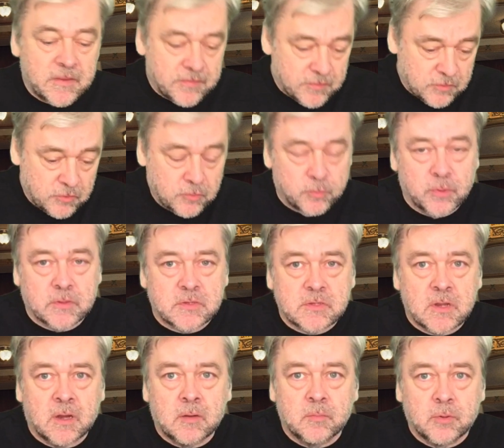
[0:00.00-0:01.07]
the loop will
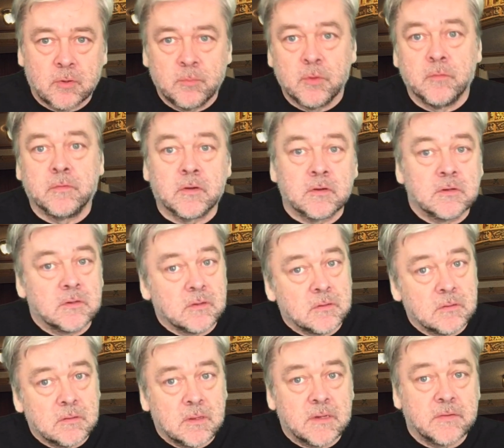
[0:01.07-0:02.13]
stop or move on to
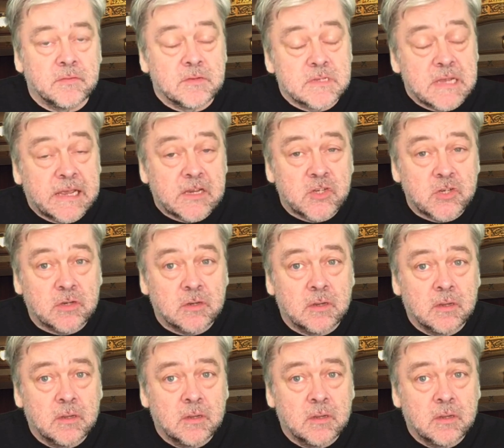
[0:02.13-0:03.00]
a different section,